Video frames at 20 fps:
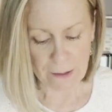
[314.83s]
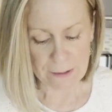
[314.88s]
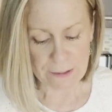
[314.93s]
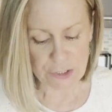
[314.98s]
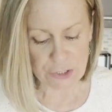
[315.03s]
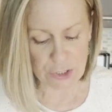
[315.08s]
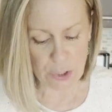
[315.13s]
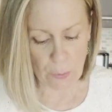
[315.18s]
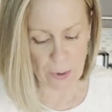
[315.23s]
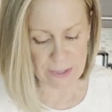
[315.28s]

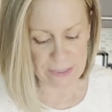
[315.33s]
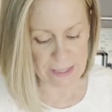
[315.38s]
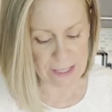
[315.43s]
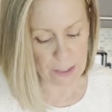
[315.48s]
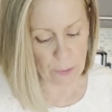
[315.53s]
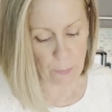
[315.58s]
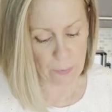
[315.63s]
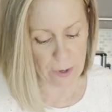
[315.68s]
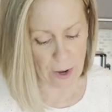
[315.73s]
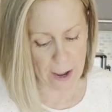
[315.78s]
So I
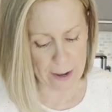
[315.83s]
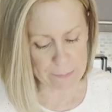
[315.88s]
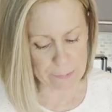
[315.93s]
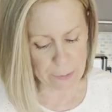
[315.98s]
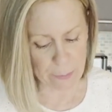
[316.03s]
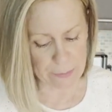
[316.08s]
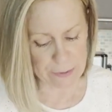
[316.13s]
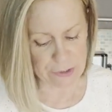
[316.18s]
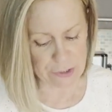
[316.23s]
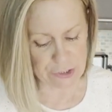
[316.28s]
think what I'm
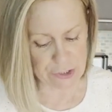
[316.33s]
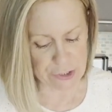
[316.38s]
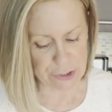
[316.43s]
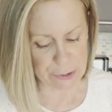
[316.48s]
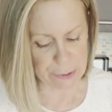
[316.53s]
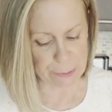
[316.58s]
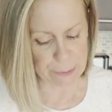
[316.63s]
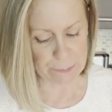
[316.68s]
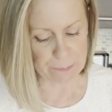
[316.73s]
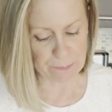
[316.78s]
going to
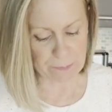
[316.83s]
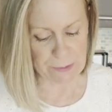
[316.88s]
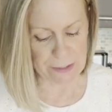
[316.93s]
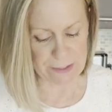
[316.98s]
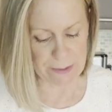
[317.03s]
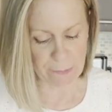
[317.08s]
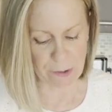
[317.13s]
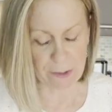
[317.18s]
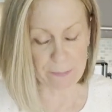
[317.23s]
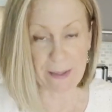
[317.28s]
do is
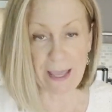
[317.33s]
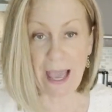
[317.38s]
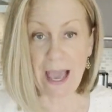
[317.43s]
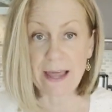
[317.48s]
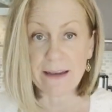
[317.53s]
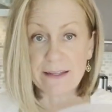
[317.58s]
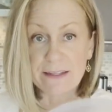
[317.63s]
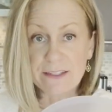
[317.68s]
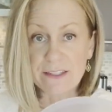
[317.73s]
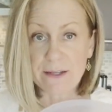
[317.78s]
I'm going to be
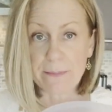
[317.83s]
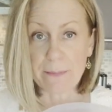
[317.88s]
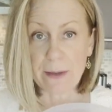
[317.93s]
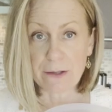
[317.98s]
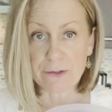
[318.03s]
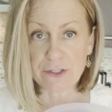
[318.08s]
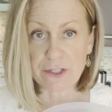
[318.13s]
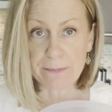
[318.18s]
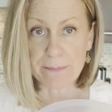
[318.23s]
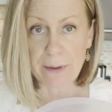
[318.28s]
adding some
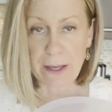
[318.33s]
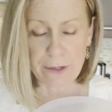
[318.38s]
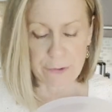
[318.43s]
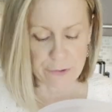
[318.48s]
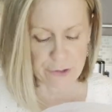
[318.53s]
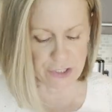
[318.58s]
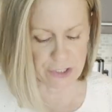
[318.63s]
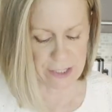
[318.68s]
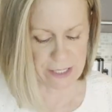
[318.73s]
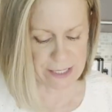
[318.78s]
melted butter
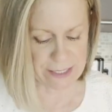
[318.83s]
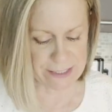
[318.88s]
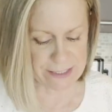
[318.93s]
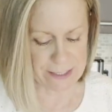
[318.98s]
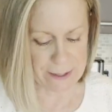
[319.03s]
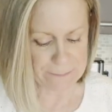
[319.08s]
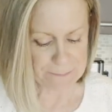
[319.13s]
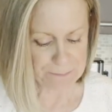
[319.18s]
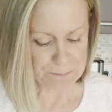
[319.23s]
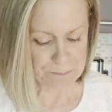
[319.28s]
to this
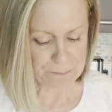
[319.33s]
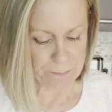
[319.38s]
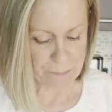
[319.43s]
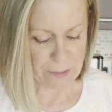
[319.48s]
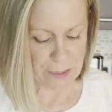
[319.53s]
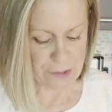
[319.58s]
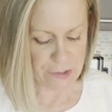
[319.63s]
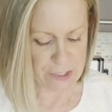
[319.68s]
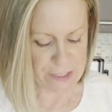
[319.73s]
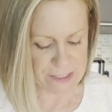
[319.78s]

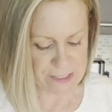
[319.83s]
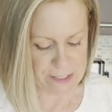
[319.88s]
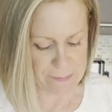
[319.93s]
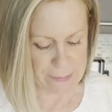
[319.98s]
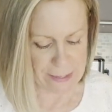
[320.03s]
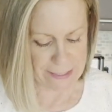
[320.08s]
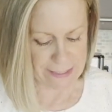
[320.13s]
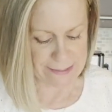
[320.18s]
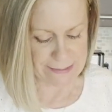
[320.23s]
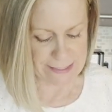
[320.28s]
just to
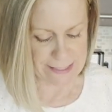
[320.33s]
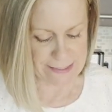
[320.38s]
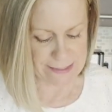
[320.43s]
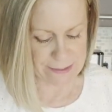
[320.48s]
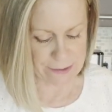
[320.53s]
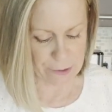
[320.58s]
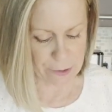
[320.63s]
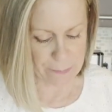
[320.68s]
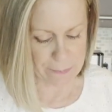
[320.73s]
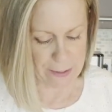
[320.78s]
make it taste a
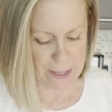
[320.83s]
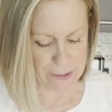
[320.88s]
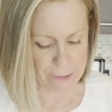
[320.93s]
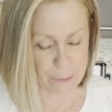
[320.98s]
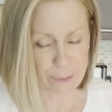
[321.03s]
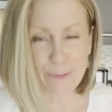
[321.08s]
little better.